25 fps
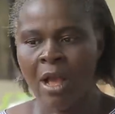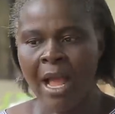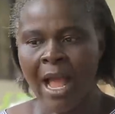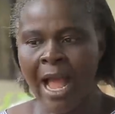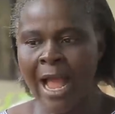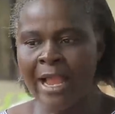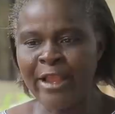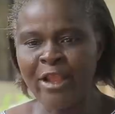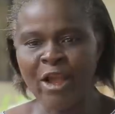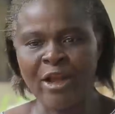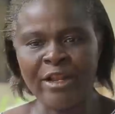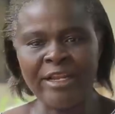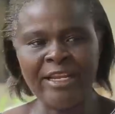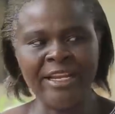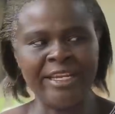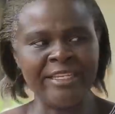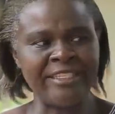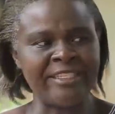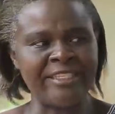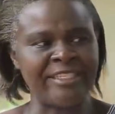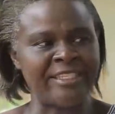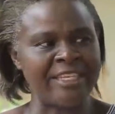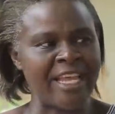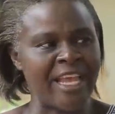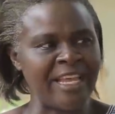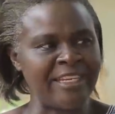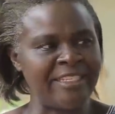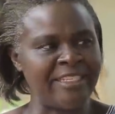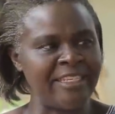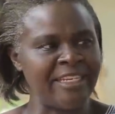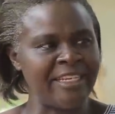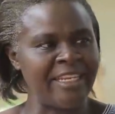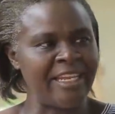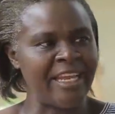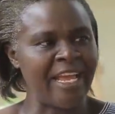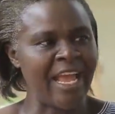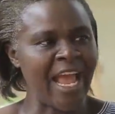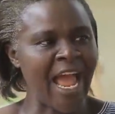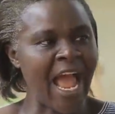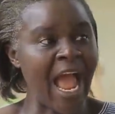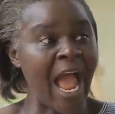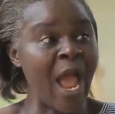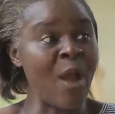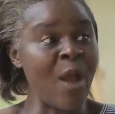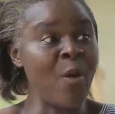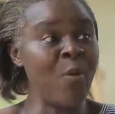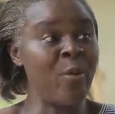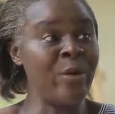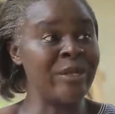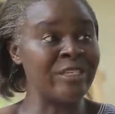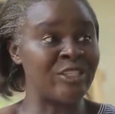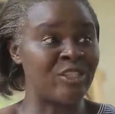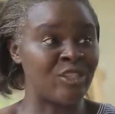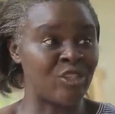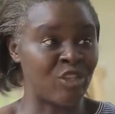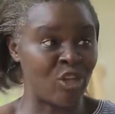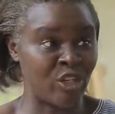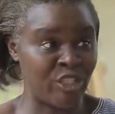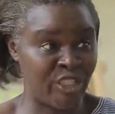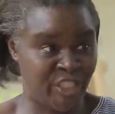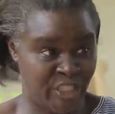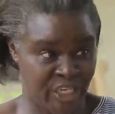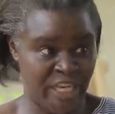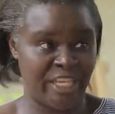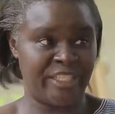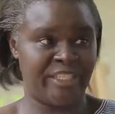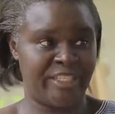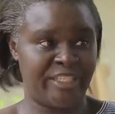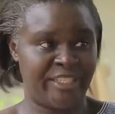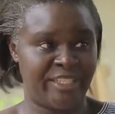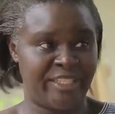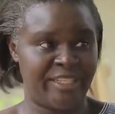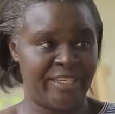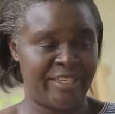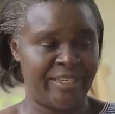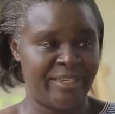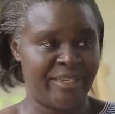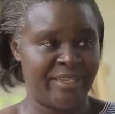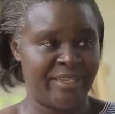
I only said I will suggest.